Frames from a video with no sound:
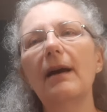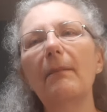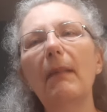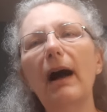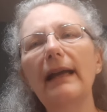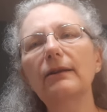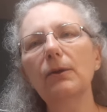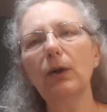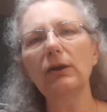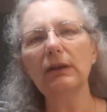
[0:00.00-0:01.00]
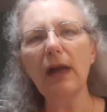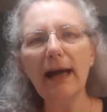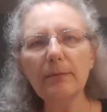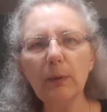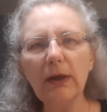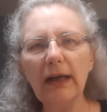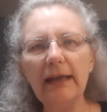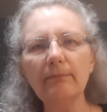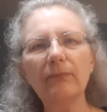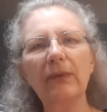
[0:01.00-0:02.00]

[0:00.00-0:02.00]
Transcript: my local library